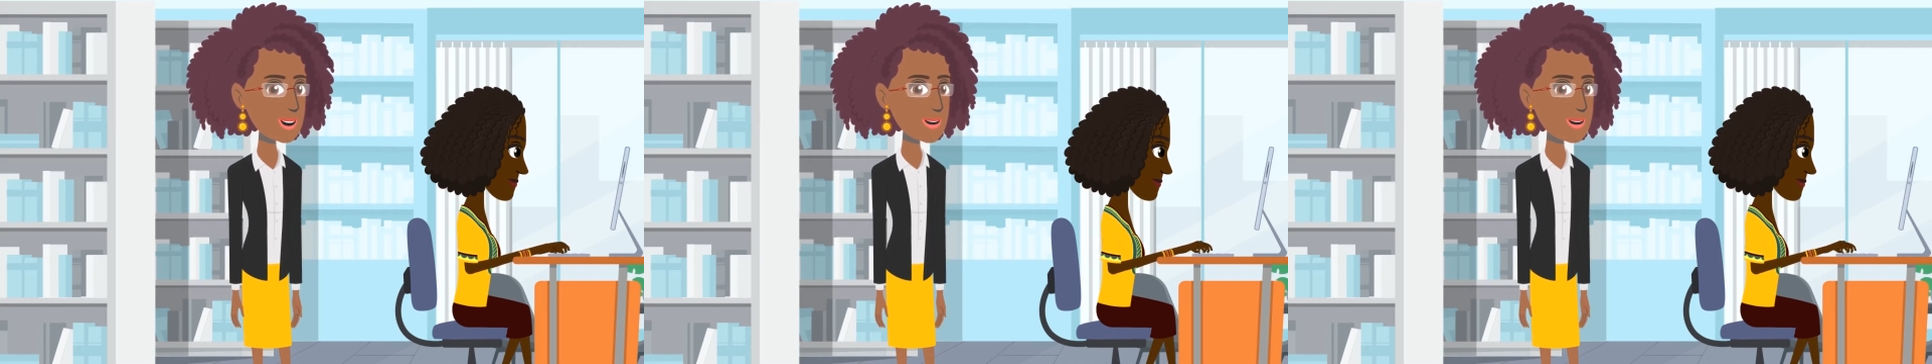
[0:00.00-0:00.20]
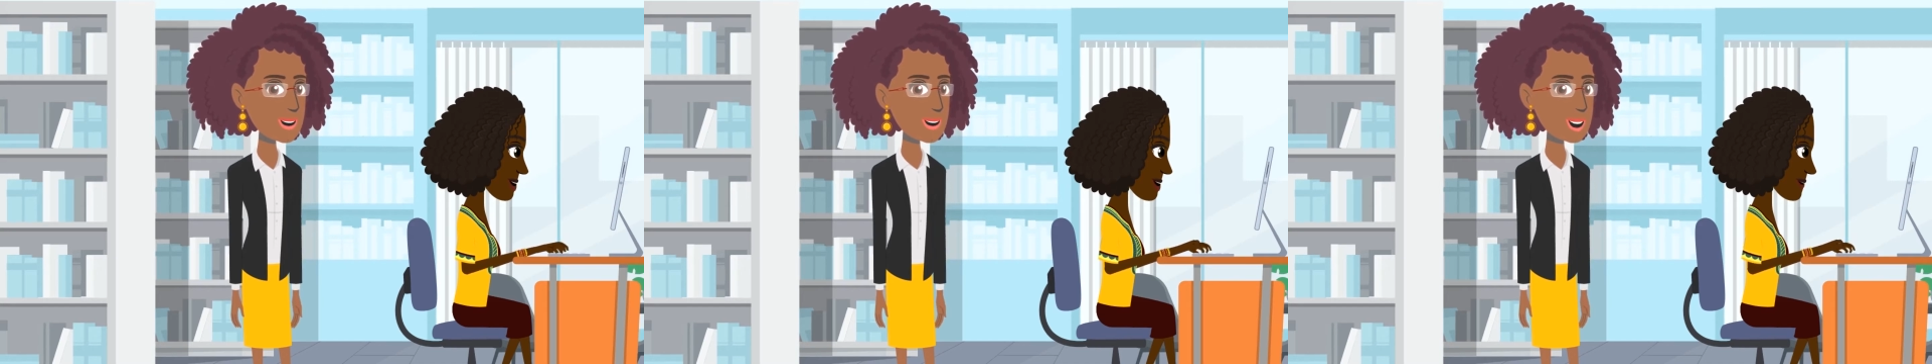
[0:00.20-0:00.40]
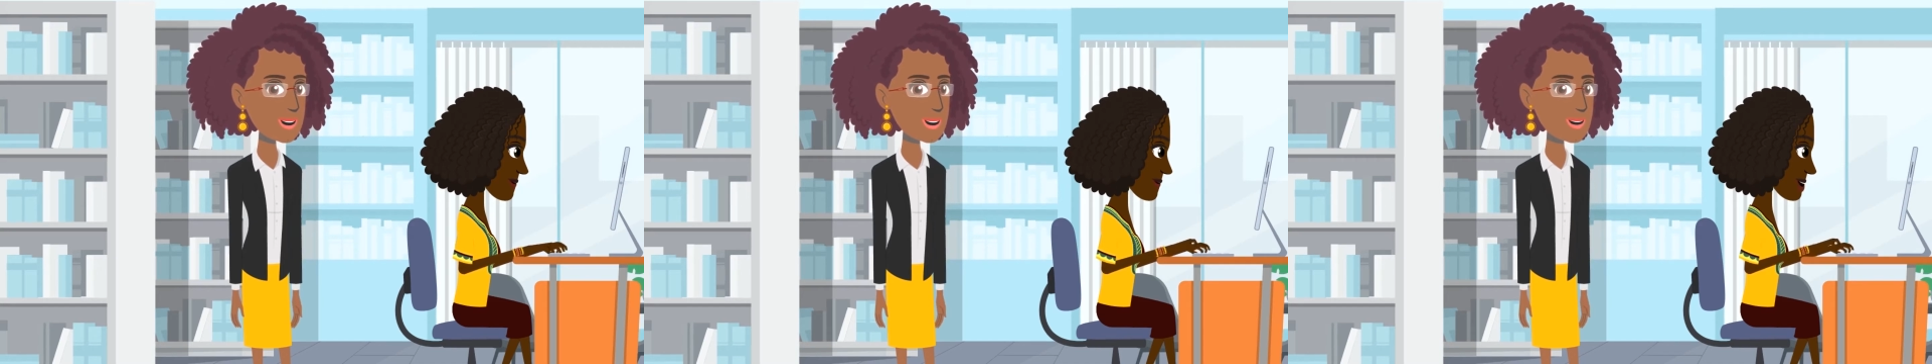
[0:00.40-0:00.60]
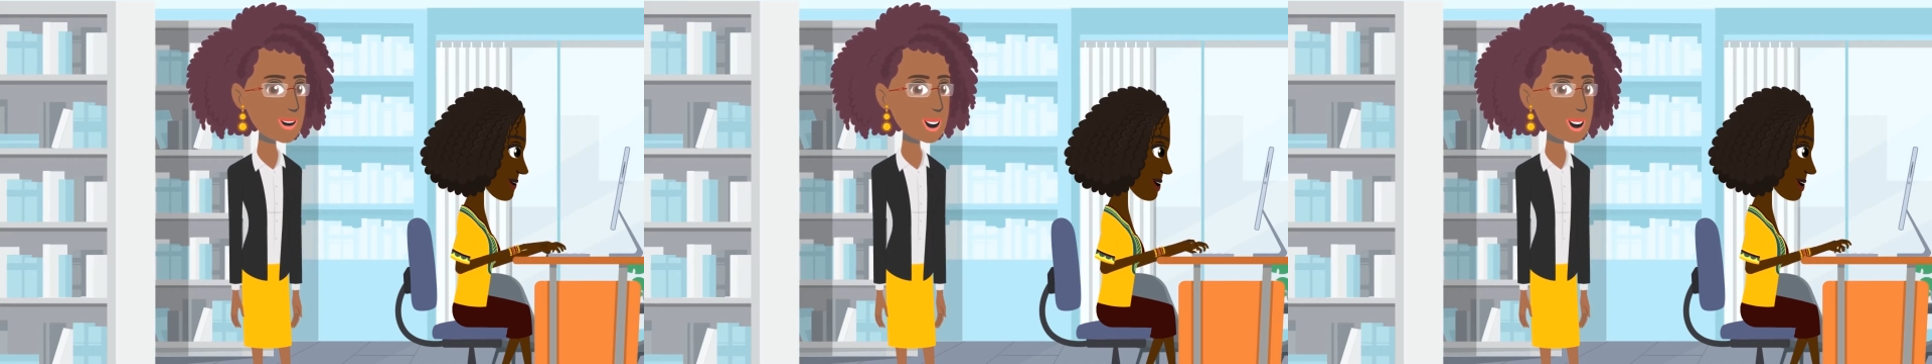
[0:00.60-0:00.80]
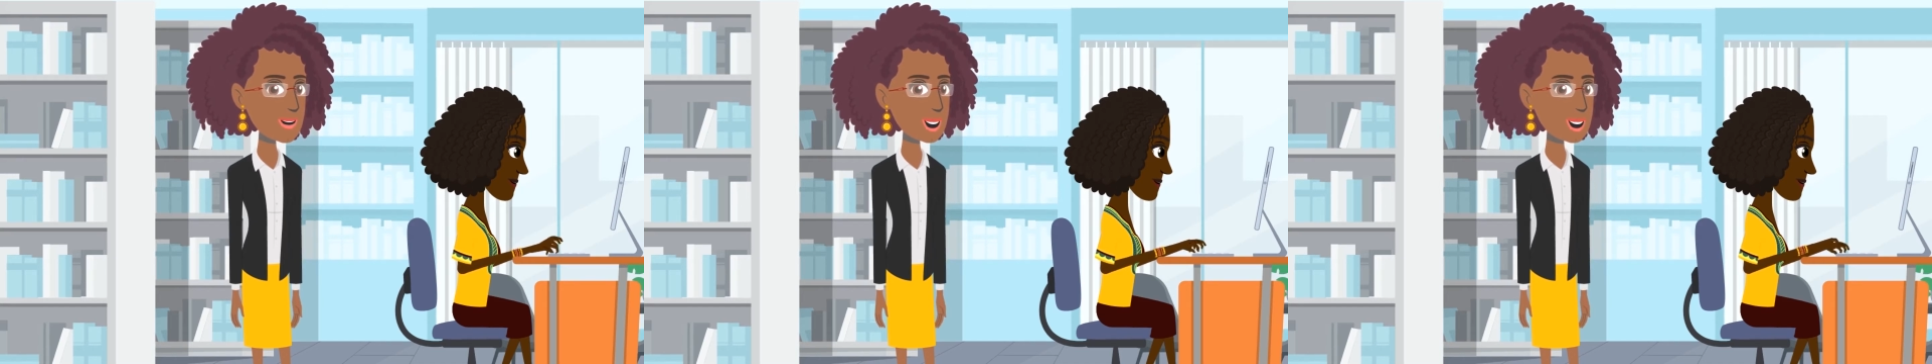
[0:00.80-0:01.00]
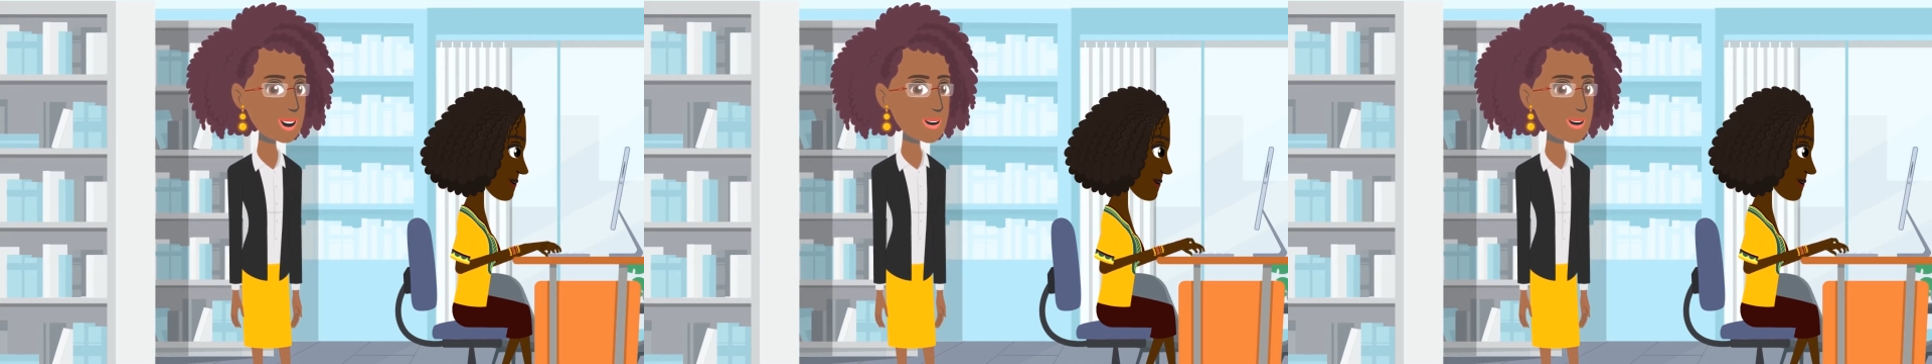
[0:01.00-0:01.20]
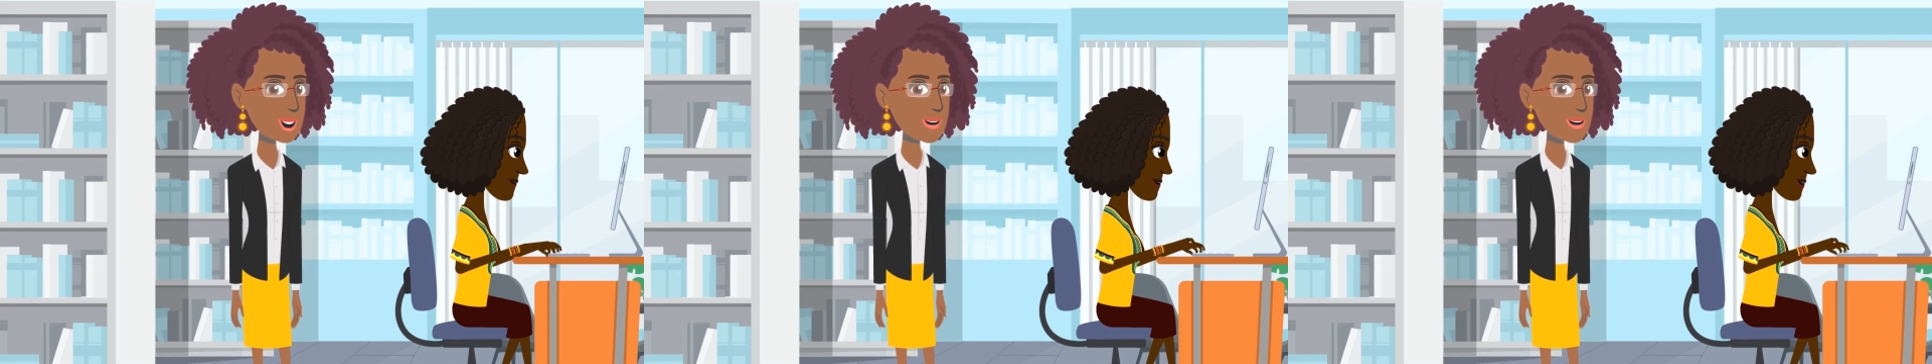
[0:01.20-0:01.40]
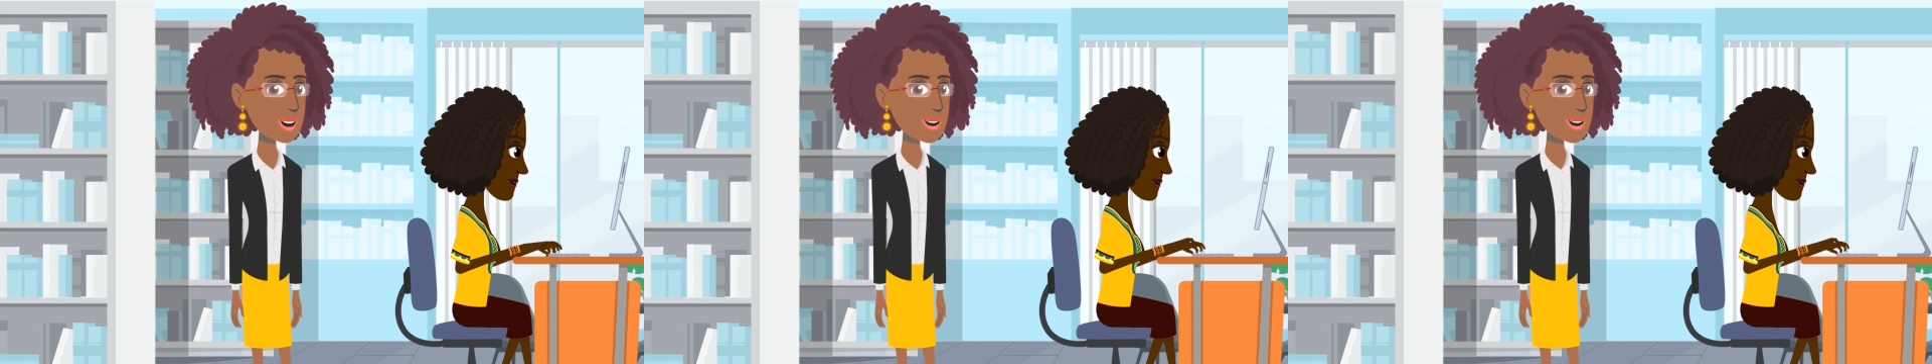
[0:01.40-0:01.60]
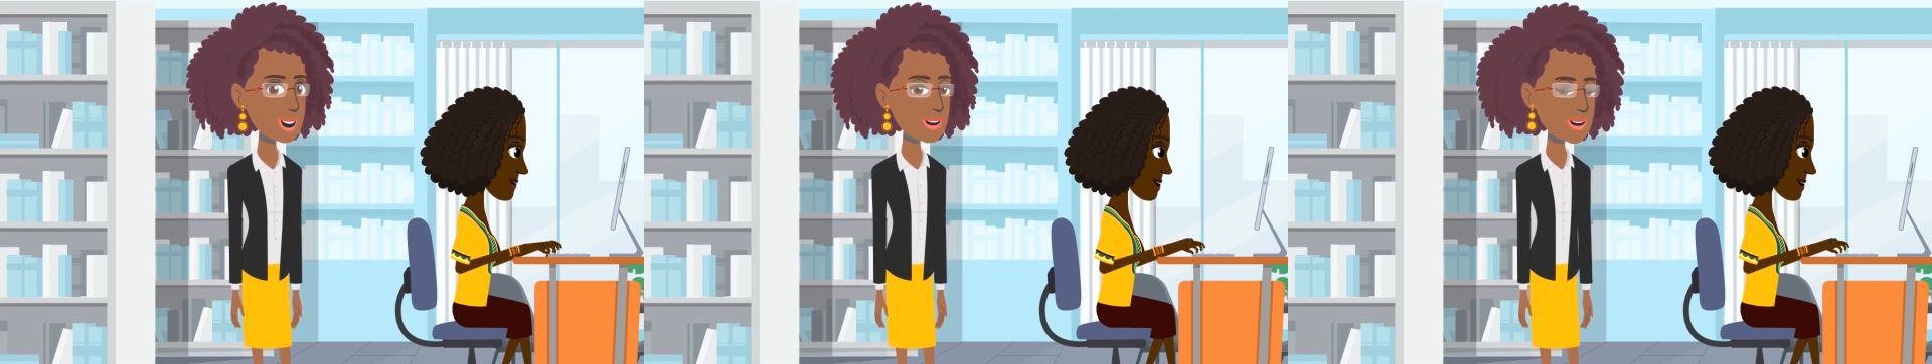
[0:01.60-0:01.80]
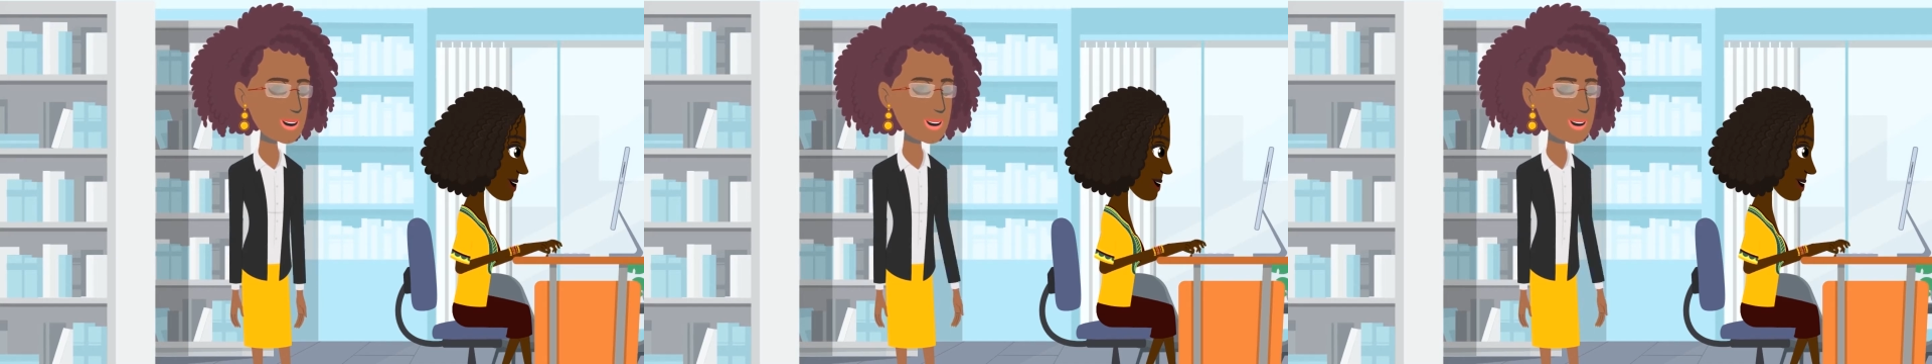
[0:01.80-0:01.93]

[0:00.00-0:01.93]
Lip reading: or is there anything that you're interested in?